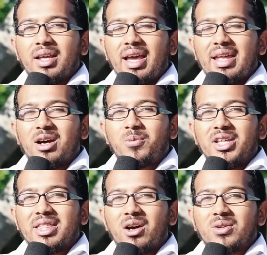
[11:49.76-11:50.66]
And now
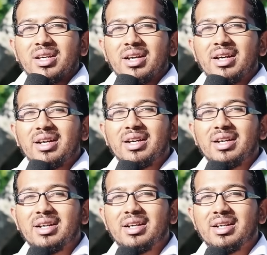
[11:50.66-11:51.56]
breathe out.
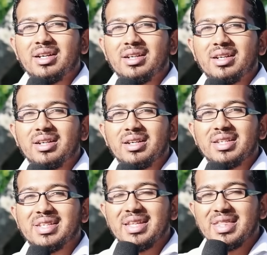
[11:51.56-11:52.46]

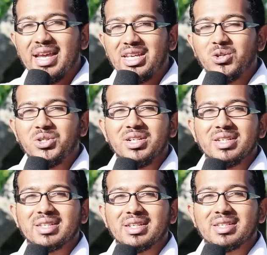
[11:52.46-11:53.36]
Say, thank you,
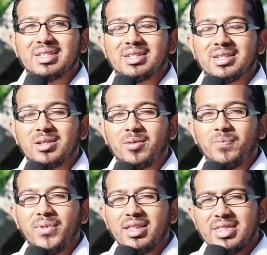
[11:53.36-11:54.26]
Jesus.
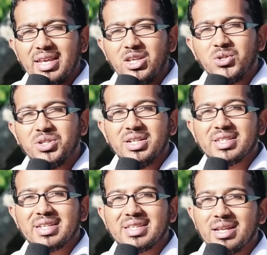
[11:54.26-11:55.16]
Thank you,
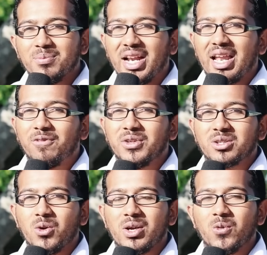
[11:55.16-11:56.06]
Jesus, that my life is
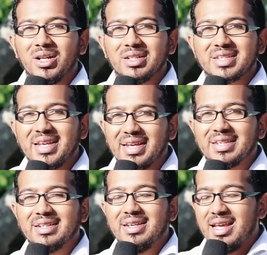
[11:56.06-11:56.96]
going well. Say
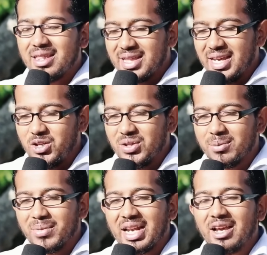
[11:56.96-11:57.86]
it. Thank you
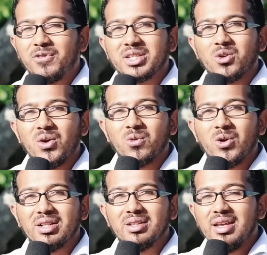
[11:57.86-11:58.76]
that my life is going
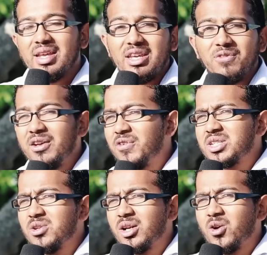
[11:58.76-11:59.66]
well. Even if
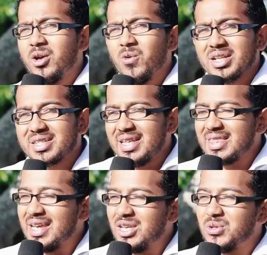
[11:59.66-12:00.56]
it's not going well, say,
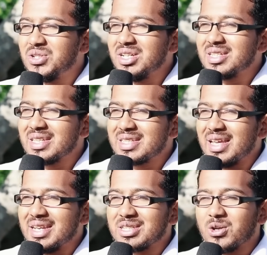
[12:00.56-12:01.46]
thank you, Jesus,
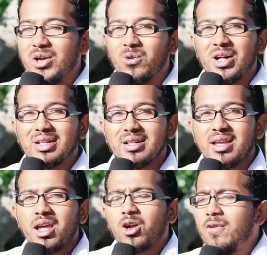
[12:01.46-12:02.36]
that it's going well.
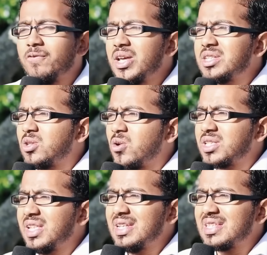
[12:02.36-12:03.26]
Confess
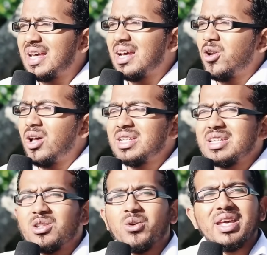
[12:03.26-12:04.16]
those things that are not
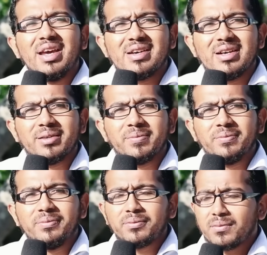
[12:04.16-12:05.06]
as though they are.
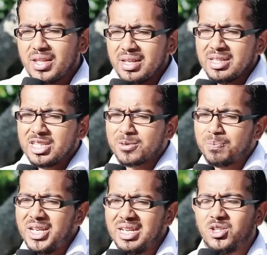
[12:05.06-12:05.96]

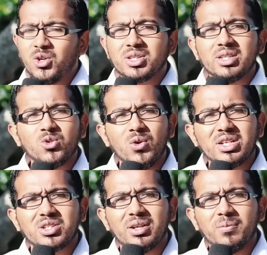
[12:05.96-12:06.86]
Speak into your
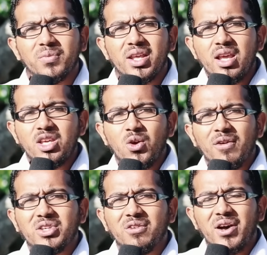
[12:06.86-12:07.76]
situation. You
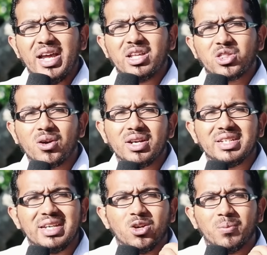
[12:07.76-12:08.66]
have divine
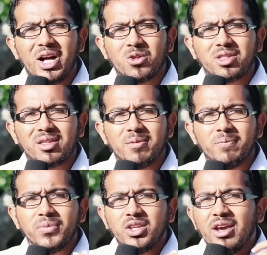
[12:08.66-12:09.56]
authority in your mouth.
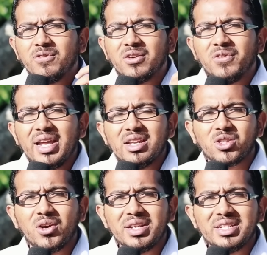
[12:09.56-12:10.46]
You have divine
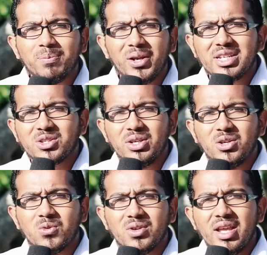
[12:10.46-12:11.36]
authority placed on
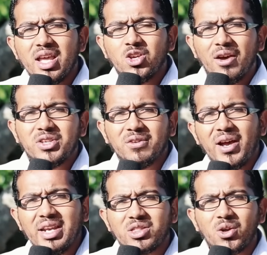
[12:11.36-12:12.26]
you. You have
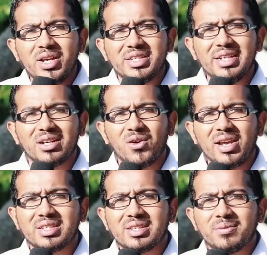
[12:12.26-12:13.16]
divine authority in
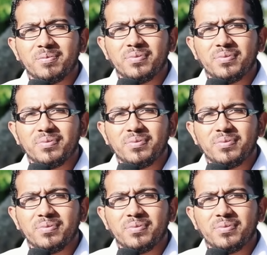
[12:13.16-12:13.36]
Christ.